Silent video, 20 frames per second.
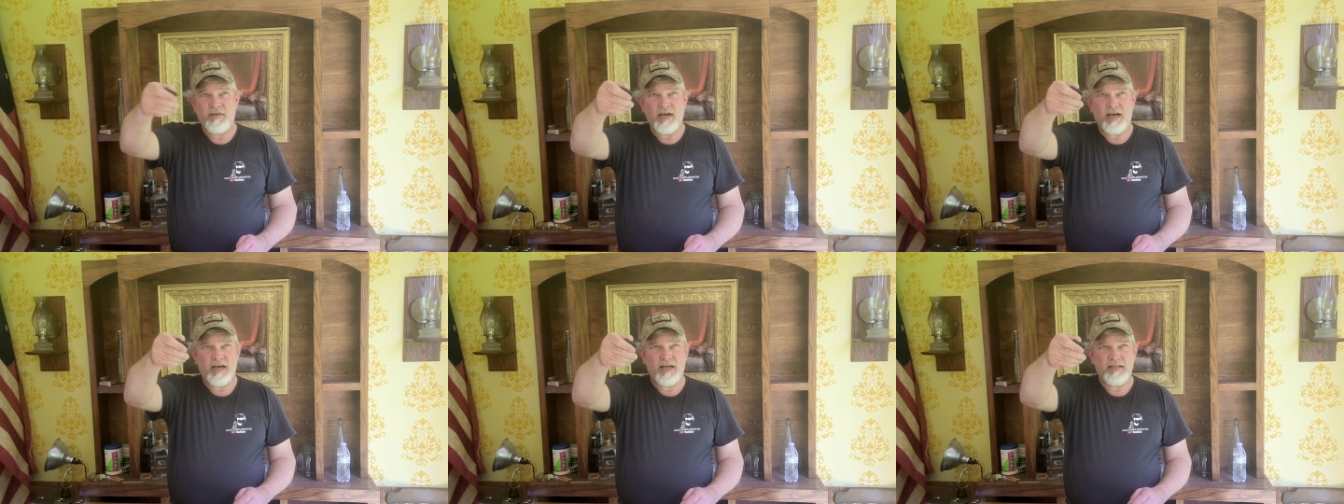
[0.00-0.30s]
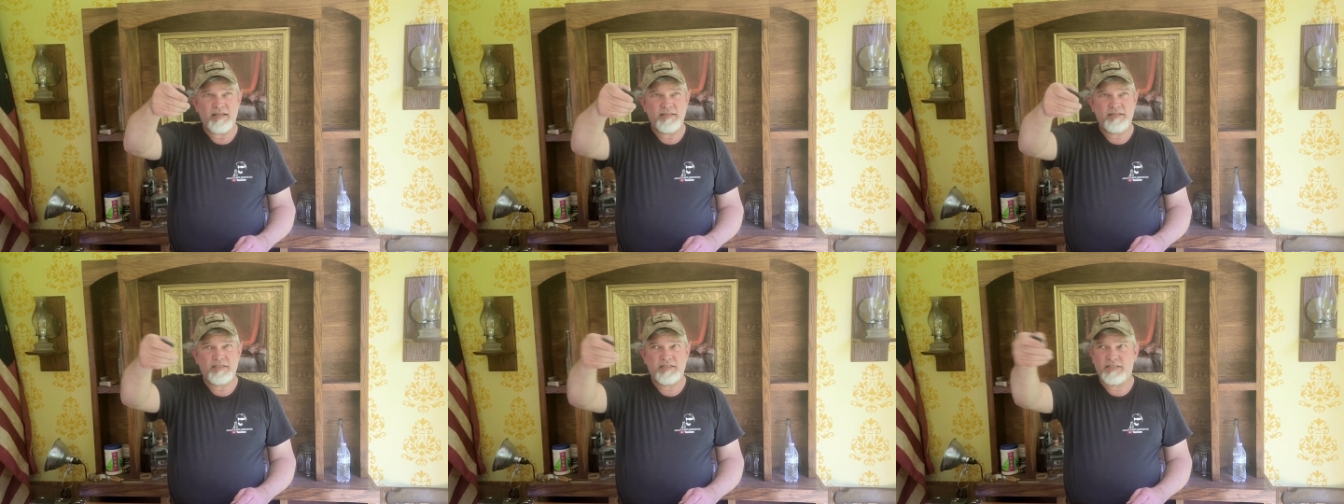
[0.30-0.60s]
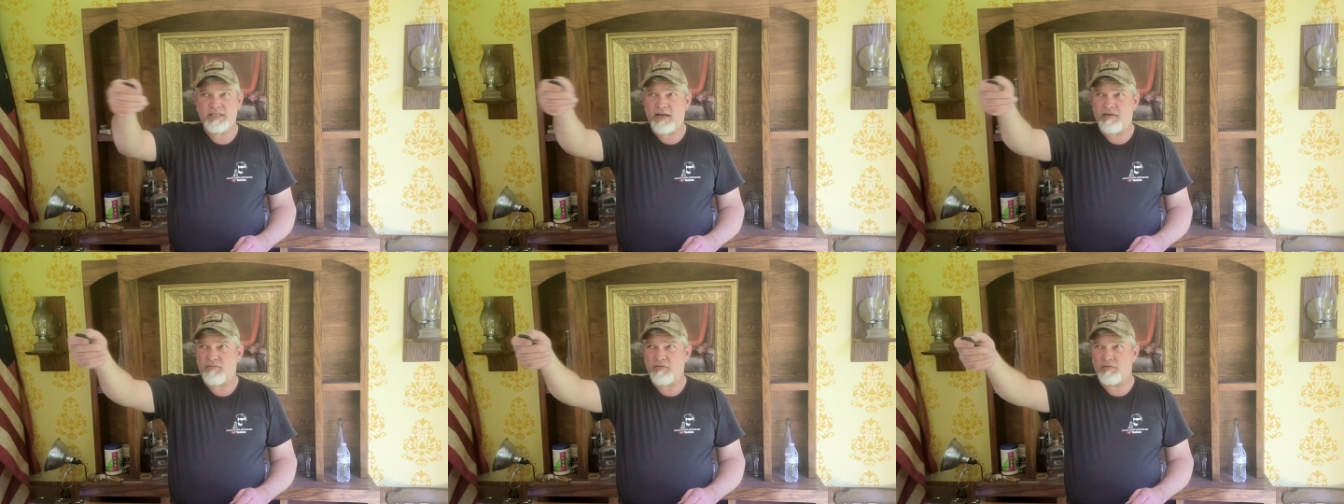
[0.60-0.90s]
got
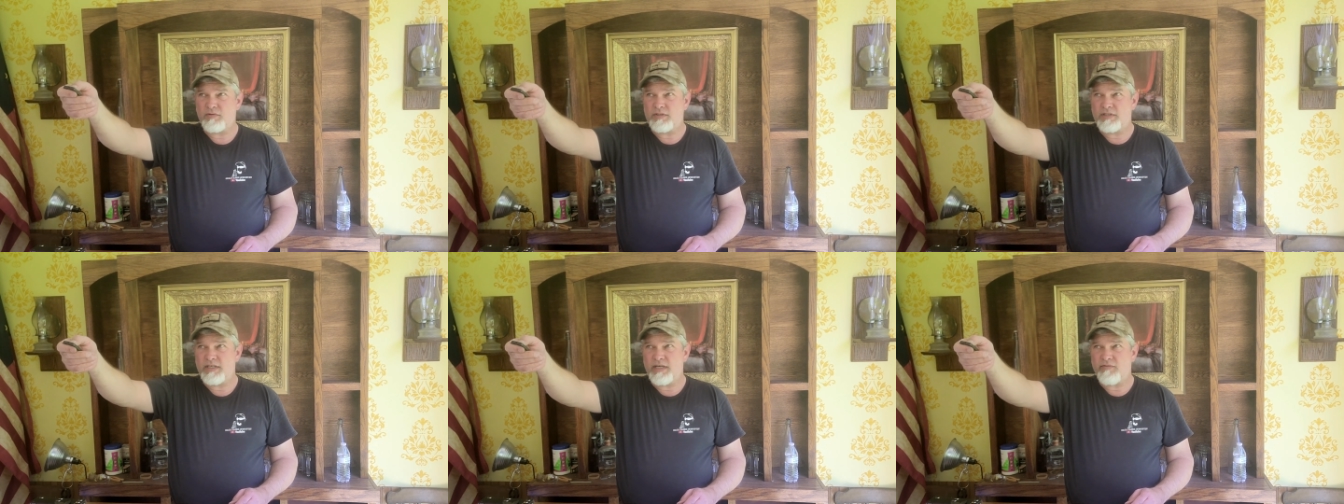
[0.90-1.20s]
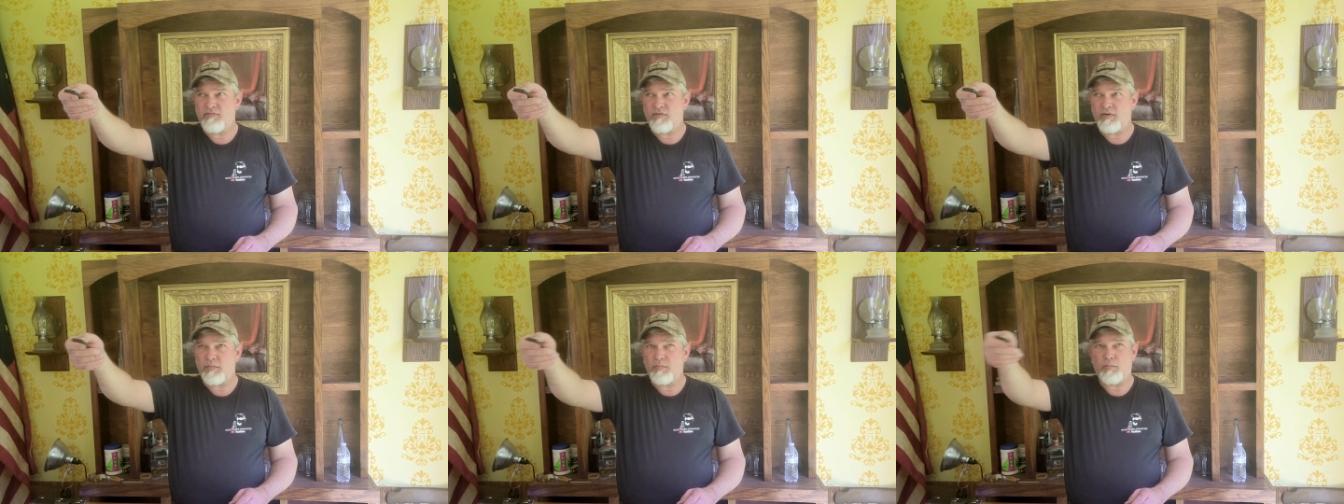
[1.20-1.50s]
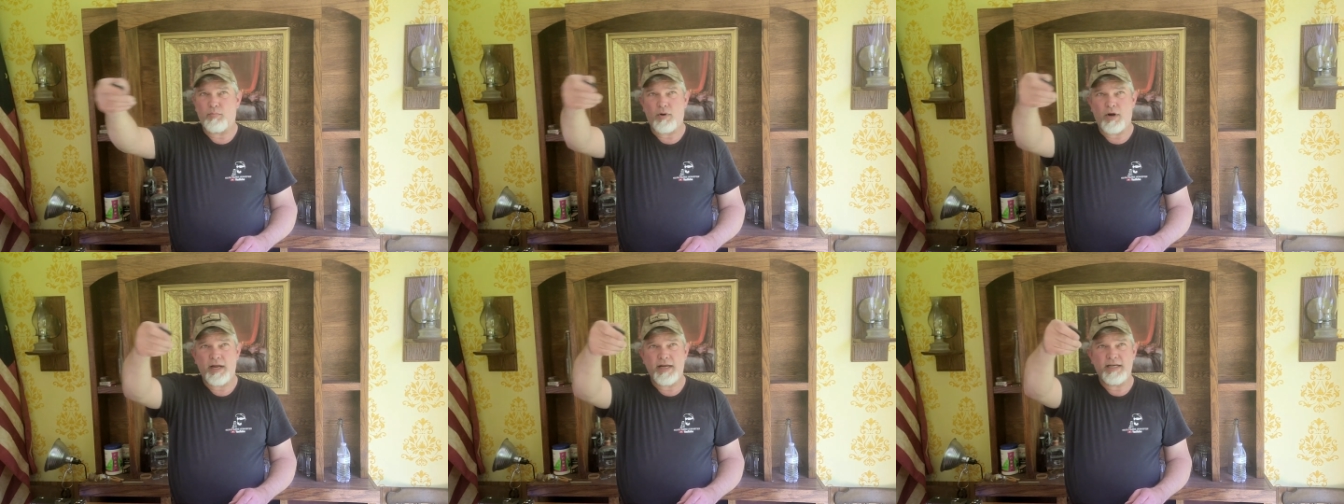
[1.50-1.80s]
several
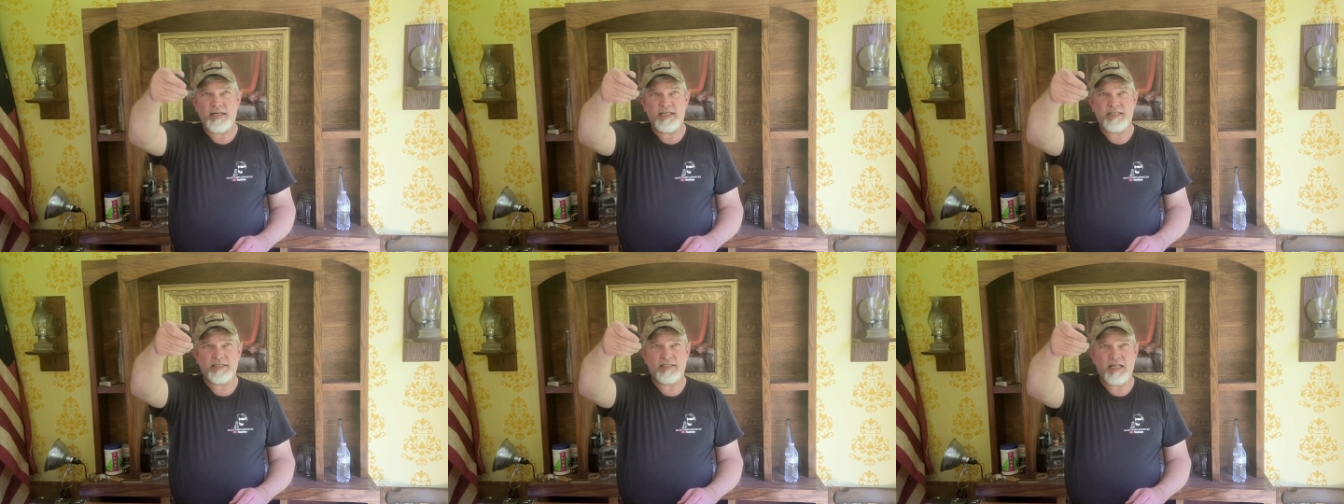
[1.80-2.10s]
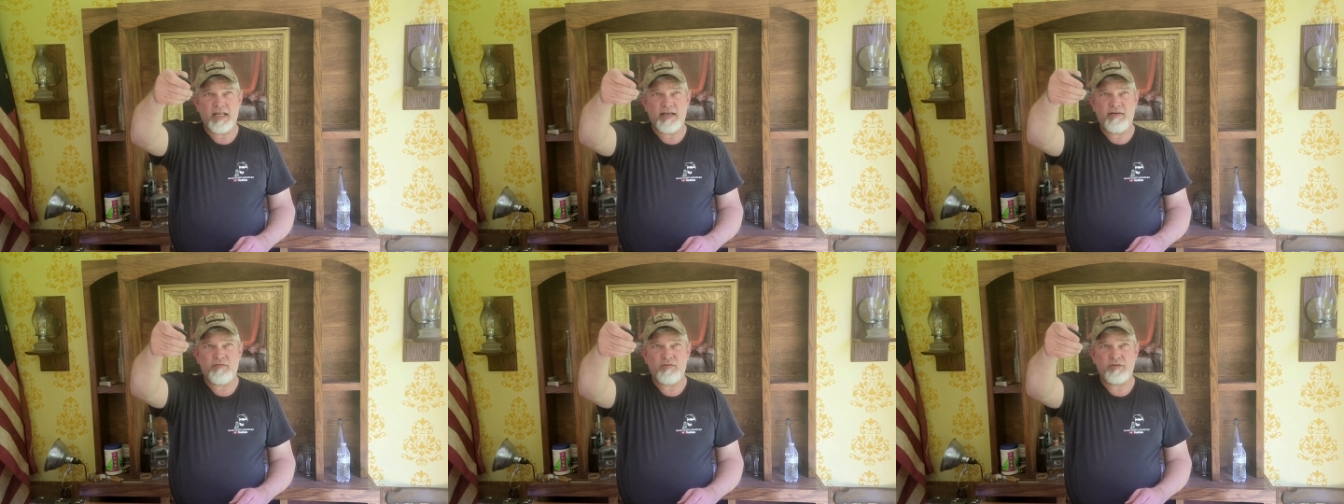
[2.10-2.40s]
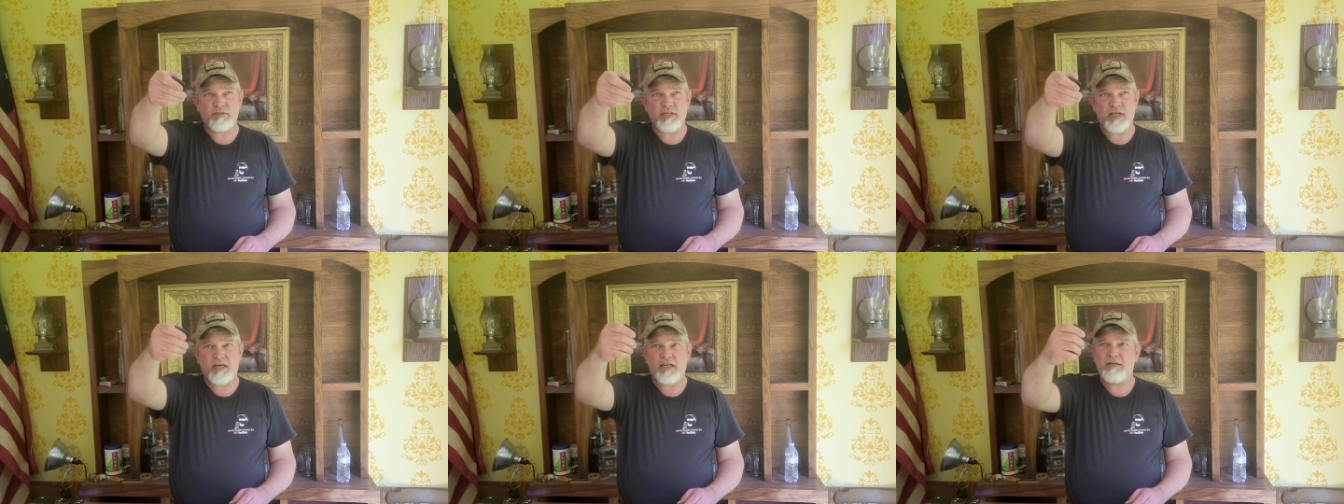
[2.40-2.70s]
different brightness
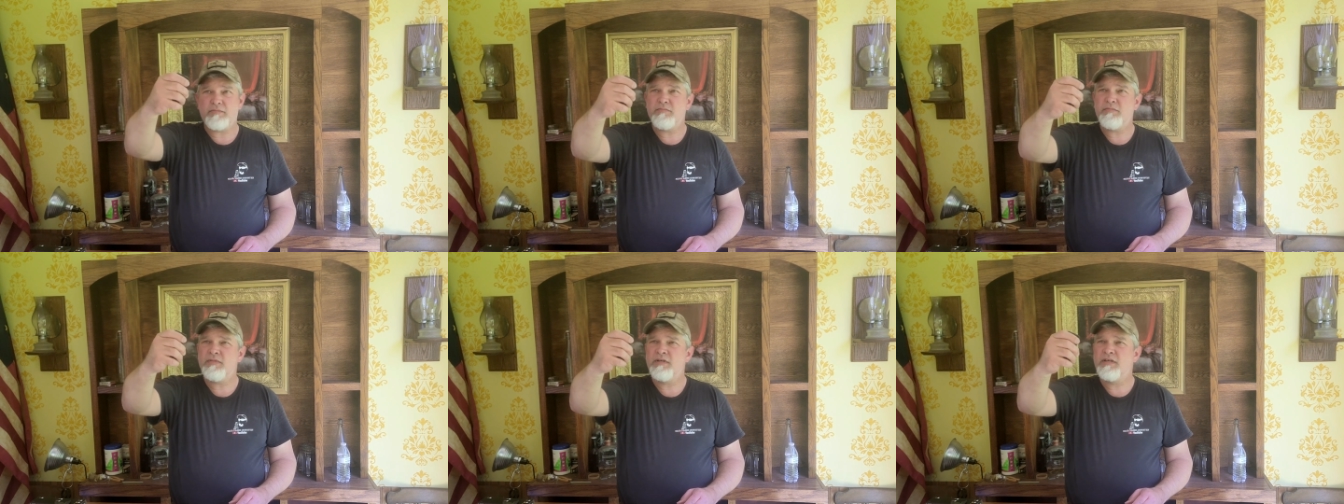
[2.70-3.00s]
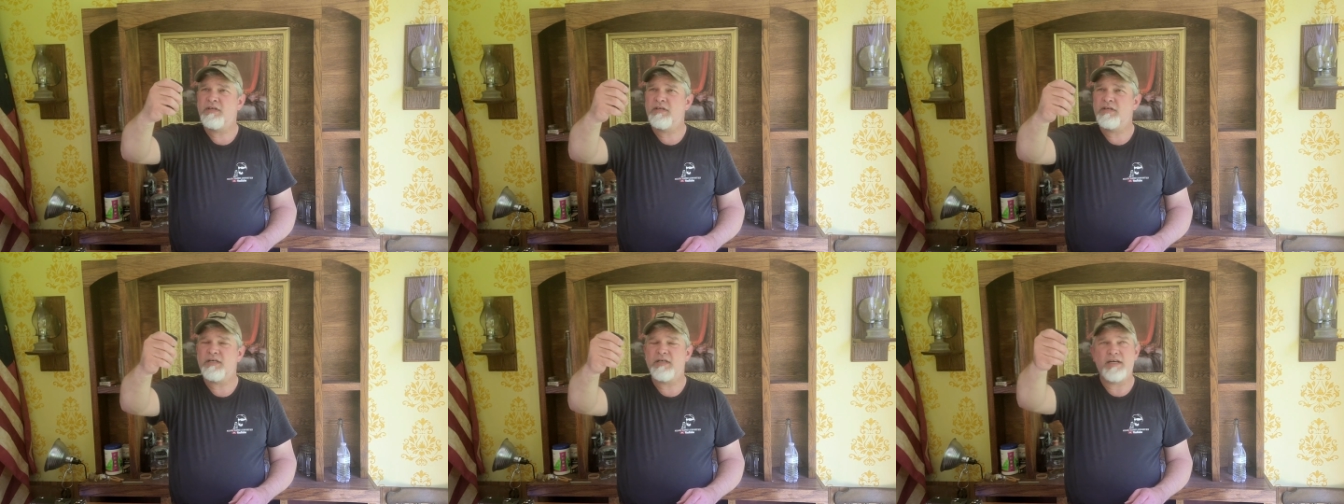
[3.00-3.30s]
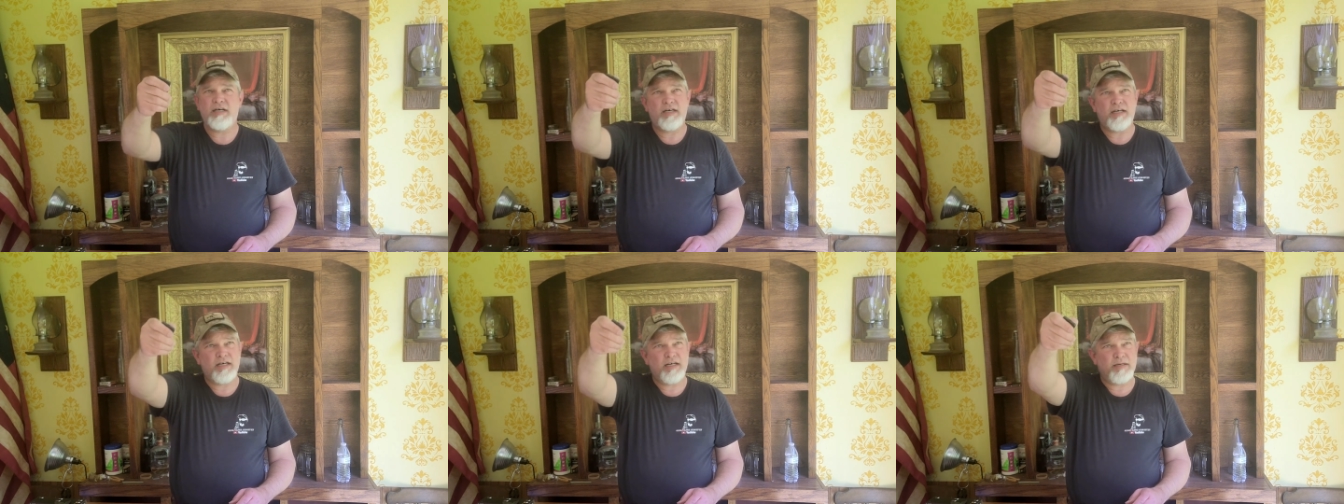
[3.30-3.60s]
levels on
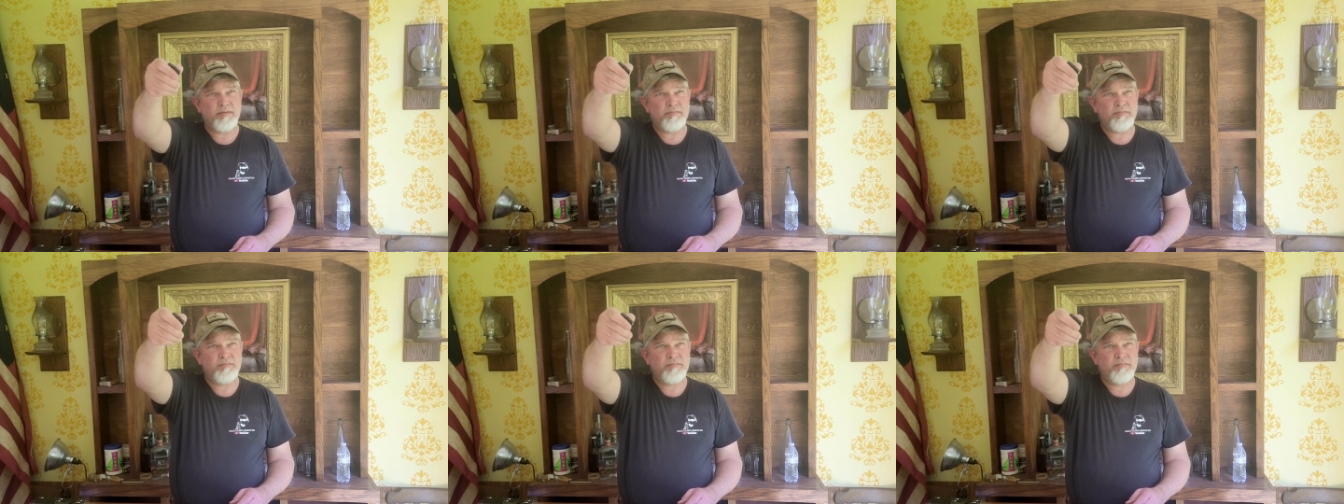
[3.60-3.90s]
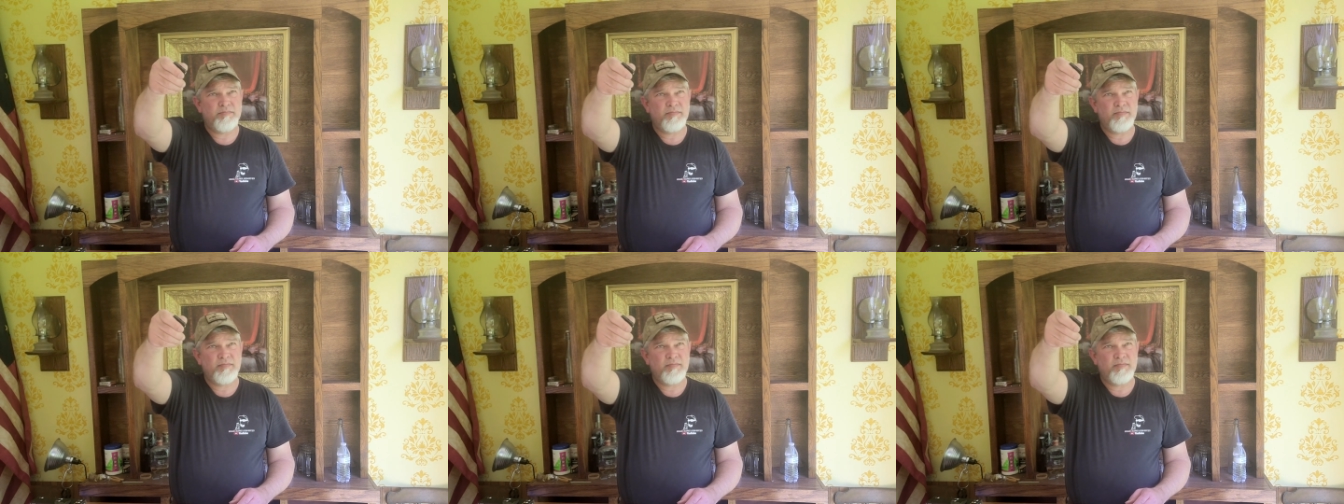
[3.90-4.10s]
them.